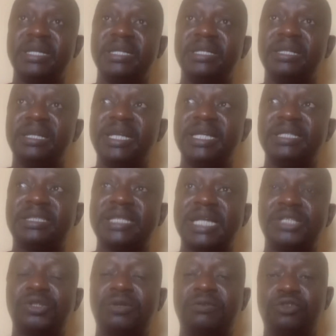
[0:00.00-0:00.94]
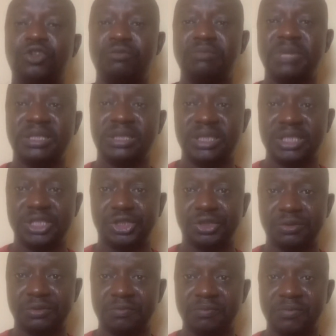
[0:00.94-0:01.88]
letters of
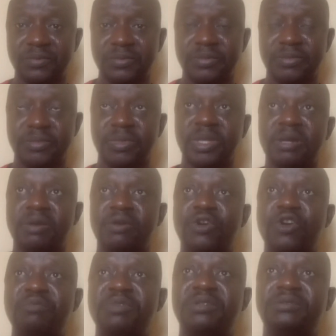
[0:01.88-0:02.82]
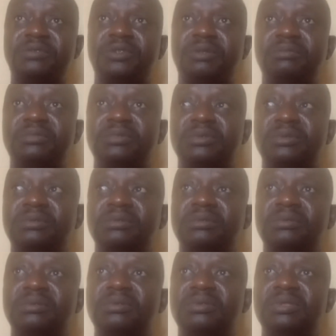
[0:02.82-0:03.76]
commendation coming from
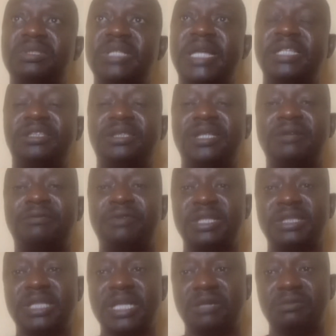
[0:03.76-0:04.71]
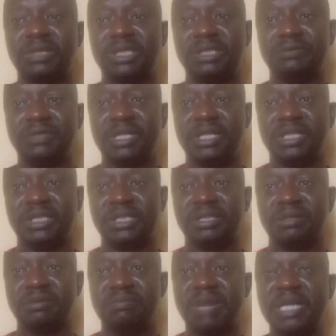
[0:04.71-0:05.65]
Nigerian French Language
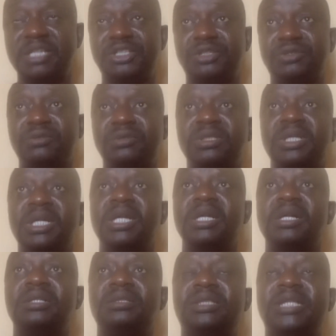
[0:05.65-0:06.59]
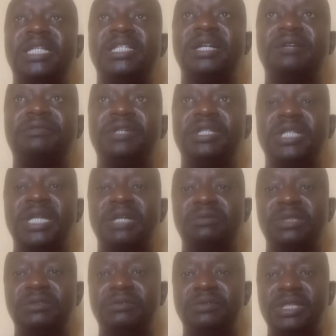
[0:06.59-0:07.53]
Village. Mind you, the Nigerian French
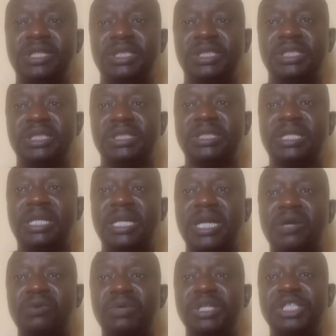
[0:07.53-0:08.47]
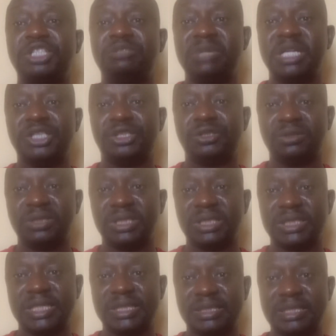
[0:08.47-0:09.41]
Language Village is a language immersion
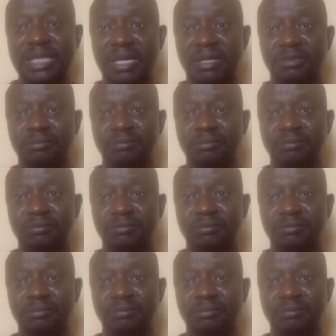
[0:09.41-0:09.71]
center